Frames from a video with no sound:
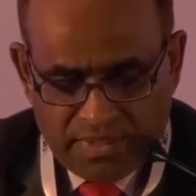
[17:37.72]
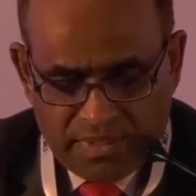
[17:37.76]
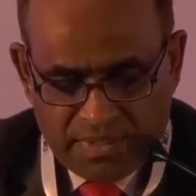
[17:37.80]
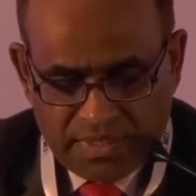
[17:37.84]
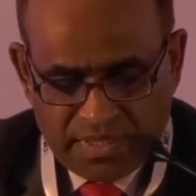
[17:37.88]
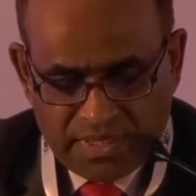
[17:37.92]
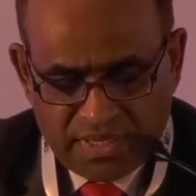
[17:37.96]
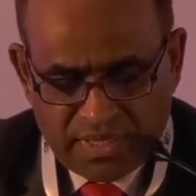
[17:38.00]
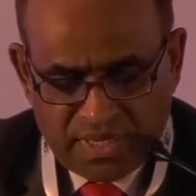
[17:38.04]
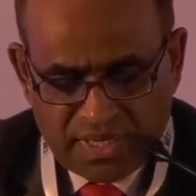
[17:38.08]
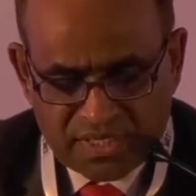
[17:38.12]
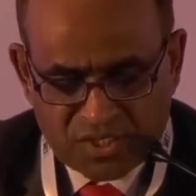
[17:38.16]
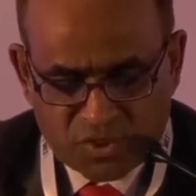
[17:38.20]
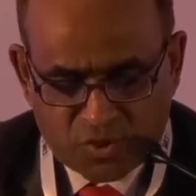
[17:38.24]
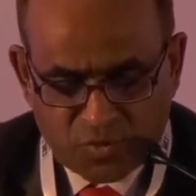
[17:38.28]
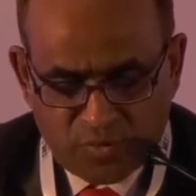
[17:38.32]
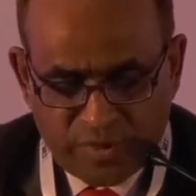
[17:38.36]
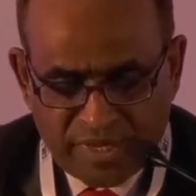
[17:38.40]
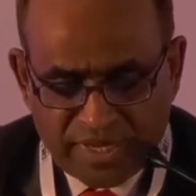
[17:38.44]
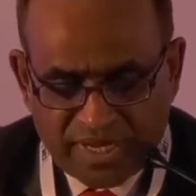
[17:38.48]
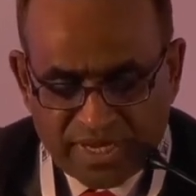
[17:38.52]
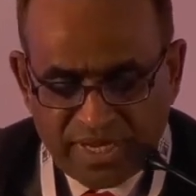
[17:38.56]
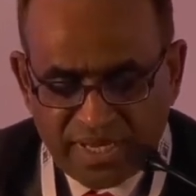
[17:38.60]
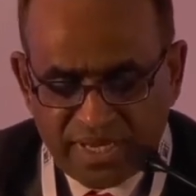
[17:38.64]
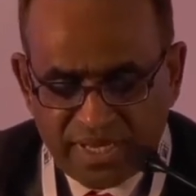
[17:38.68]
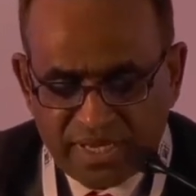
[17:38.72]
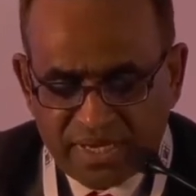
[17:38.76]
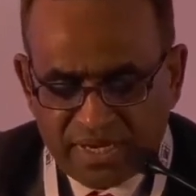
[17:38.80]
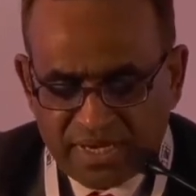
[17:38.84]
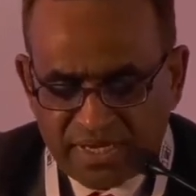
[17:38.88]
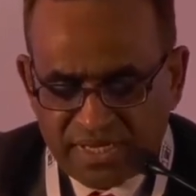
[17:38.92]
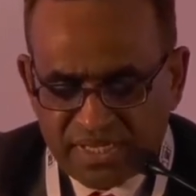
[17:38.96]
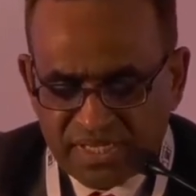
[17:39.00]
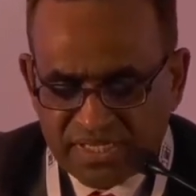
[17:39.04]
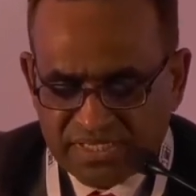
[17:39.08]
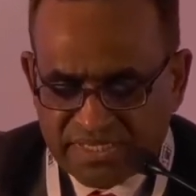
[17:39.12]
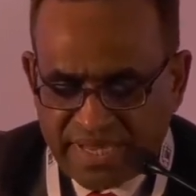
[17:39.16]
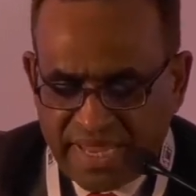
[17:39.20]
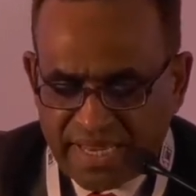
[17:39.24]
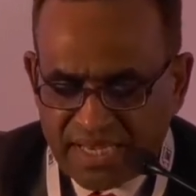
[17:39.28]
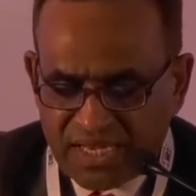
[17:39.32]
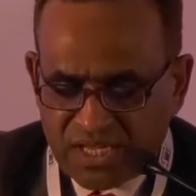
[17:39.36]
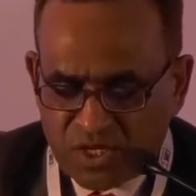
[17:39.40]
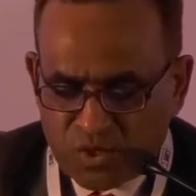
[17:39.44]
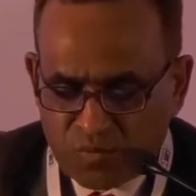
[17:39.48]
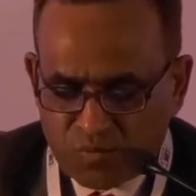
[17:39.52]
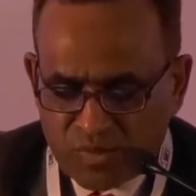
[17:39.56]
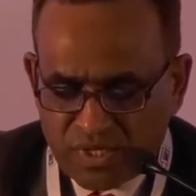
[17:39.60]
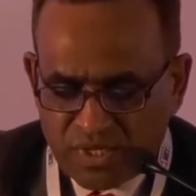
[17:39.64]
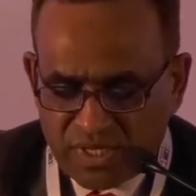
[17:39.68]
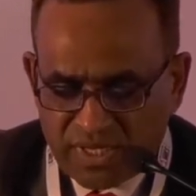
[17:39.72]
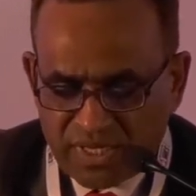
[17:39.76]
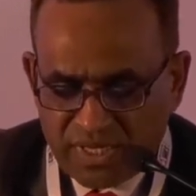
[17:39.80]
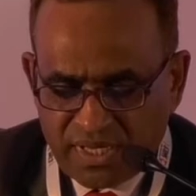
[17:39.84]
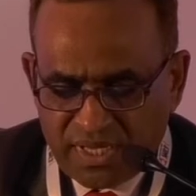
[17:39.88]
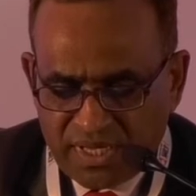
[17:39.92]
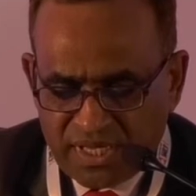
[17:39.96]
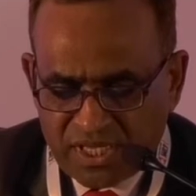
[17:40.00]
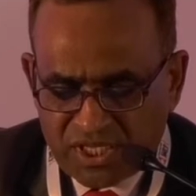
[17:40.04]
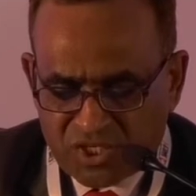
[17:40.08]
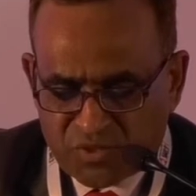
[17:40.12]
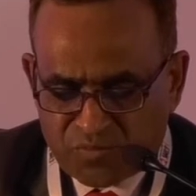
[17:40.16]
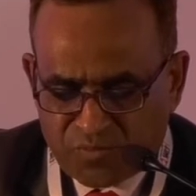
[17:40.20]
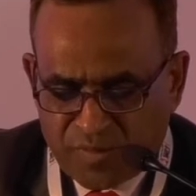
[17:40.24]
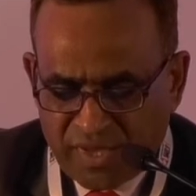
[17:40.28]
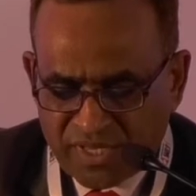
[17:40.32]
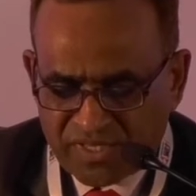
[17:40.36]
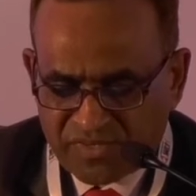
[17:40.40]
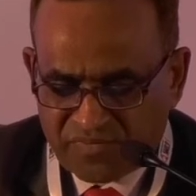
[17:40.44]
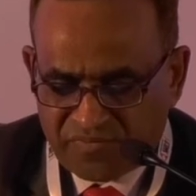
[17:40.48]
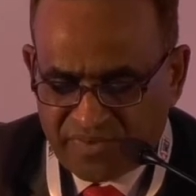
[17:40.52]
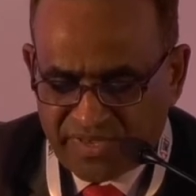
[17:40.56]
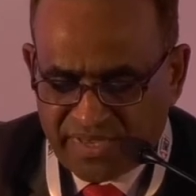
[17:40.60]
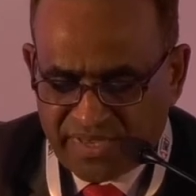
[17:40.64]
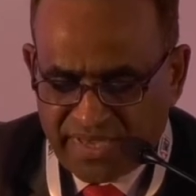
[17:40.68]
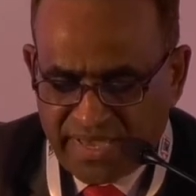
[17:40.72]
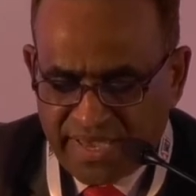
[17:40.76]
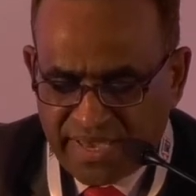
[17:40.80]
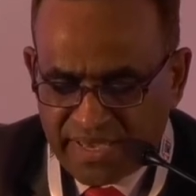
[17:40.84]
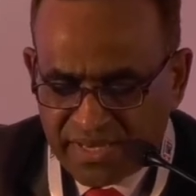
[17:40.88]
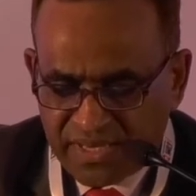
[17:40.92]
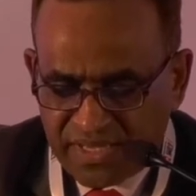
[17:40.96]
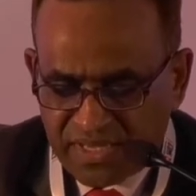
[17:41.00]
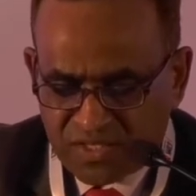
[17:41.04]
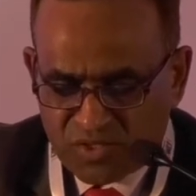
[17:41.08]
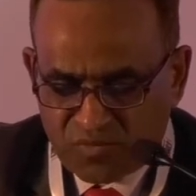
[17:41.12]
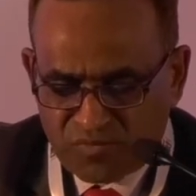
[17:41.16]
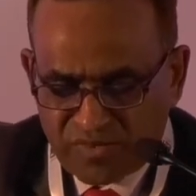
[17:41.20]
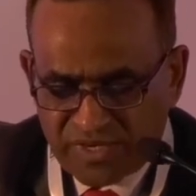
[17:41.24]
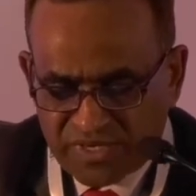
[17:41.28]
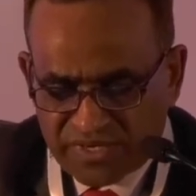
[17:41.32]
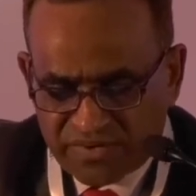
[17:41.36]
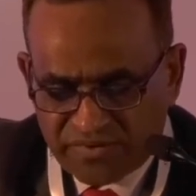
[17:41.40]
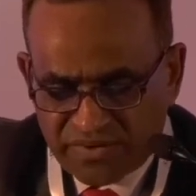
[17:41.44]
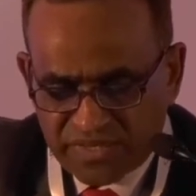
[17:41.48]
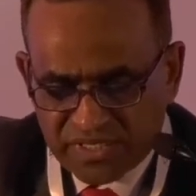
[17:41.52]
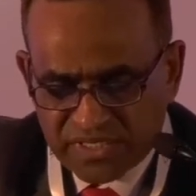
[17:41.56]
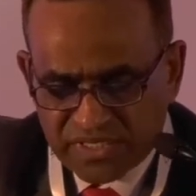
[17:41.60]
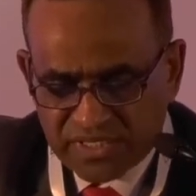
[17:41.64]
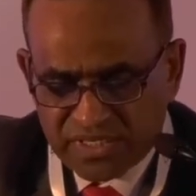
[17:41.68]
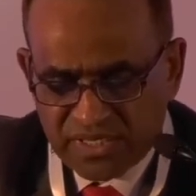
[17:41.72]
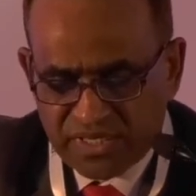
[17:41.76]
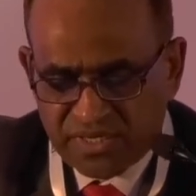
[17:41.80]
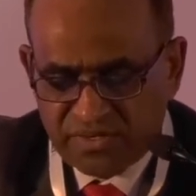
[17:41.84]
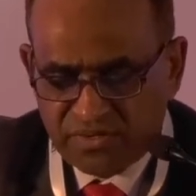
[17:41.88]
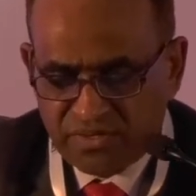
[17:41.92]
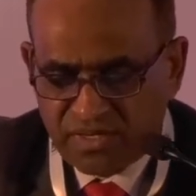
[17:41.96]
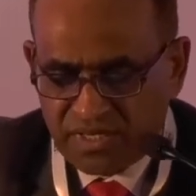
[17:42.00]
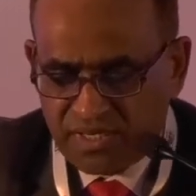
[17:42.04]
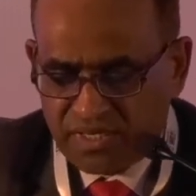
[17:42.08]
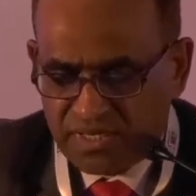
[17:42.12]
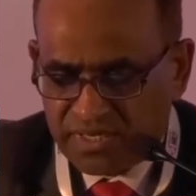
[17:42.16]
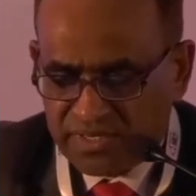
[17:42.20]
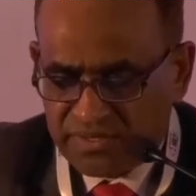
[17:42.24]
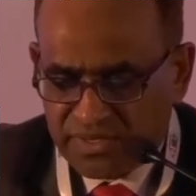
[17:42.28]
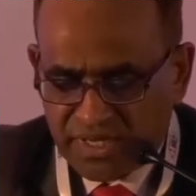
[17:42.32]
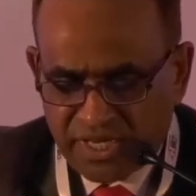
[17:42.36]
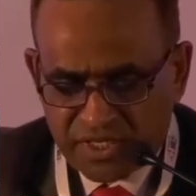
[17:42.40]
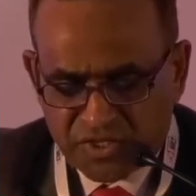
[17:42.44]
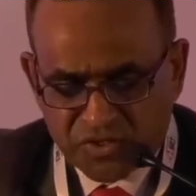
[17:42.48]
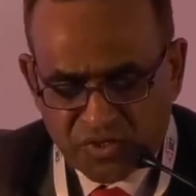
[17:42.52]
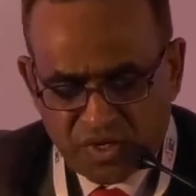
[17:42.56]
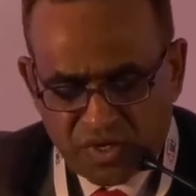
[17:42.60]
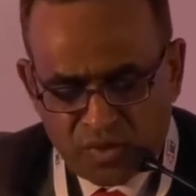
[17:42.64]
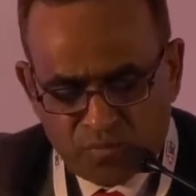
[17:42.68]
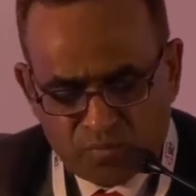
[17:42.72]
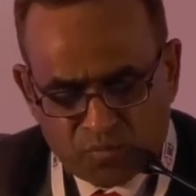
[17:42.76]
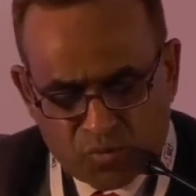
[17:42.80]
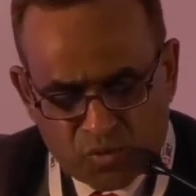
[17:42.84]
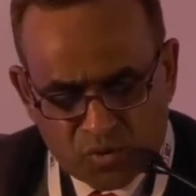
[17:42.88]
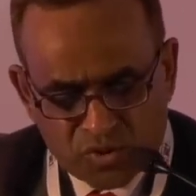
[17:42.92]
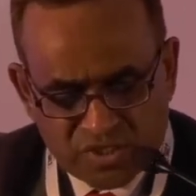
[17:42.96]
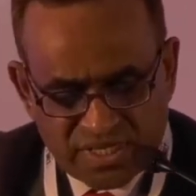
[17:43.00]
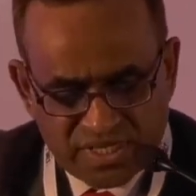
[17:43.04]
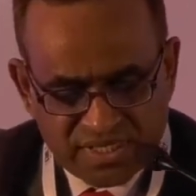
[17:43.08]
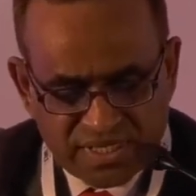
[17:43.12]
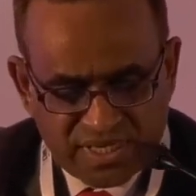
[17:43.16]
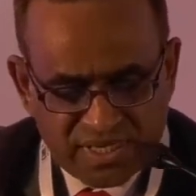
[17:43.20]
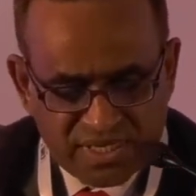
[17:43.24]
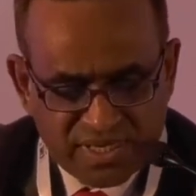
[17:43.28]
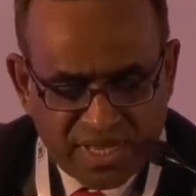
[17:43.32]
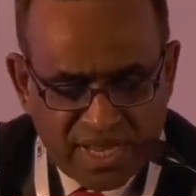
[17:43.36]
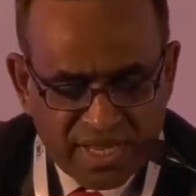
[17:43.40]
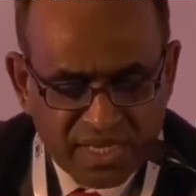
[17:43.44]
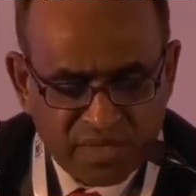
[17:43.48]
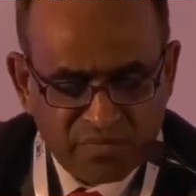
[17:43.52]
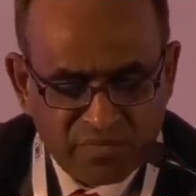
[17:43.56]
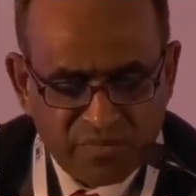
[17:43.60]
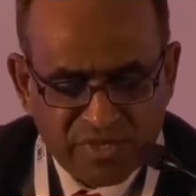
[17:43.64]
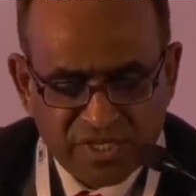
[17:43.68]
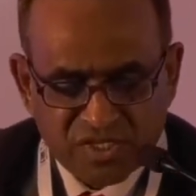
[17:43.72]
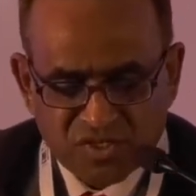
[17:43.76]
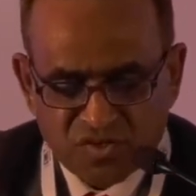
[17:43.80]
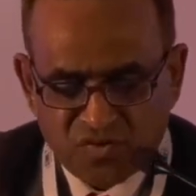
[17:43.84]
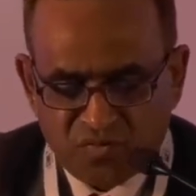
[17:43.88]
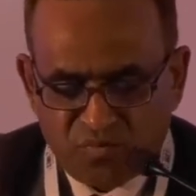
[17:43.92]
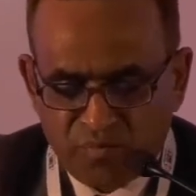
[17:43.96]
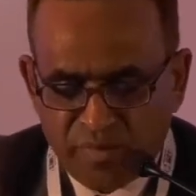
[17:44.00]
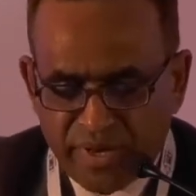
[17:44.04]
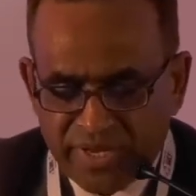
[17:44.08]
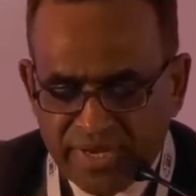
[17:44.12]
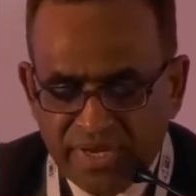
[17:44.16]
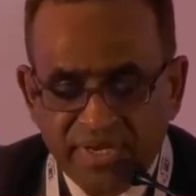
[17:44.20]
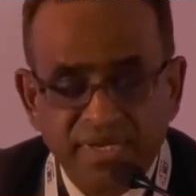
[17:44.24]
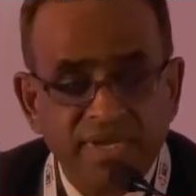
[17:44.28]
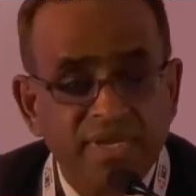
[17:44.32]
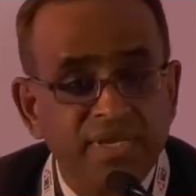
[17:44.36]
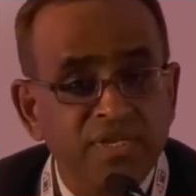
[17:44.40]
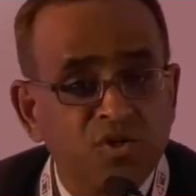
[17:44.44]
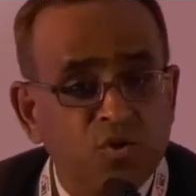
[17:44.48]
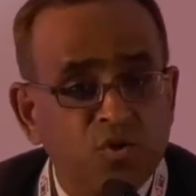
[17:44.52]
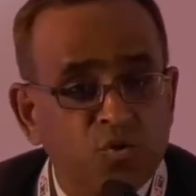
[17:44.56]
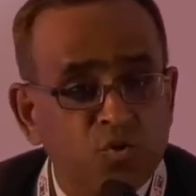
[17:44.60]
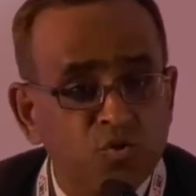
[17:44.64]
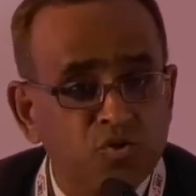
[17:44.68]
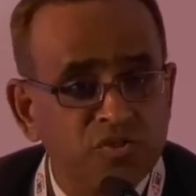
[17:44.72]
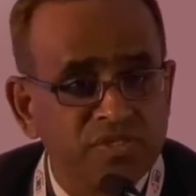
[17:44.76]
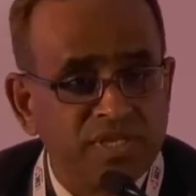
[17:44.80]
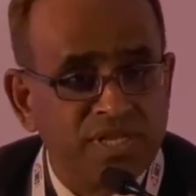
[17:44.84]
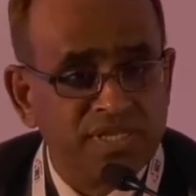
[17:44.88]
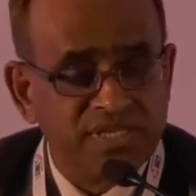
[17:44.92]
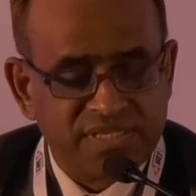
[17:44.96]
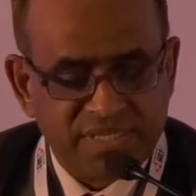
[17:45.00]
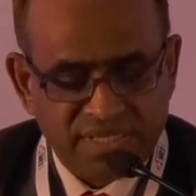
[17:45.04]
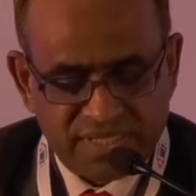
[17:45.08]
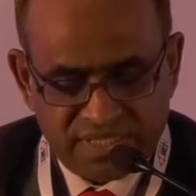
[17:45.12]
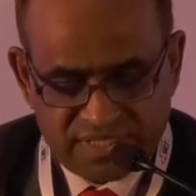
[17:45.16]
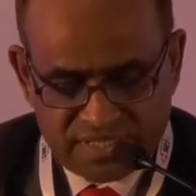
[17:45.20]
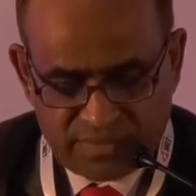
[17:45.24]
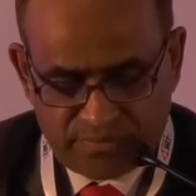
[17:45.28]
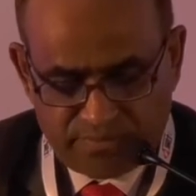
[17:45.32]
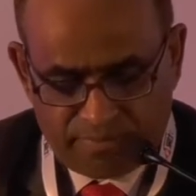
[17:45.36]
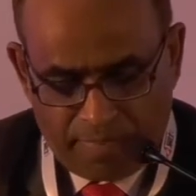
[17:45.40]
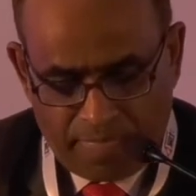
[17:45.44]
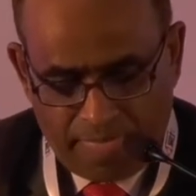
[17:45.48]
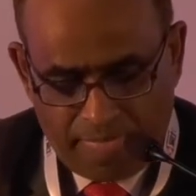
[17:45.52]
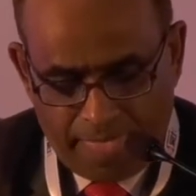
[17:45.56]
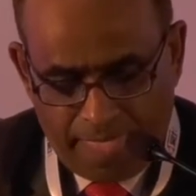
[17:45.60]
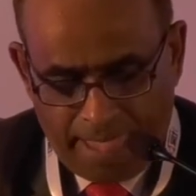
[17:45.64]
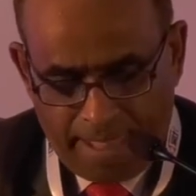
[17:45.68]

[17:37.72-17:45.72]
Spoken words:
There has to be clear understanding of the specific areas of interest, natural process and dynamics of marine and coastal system,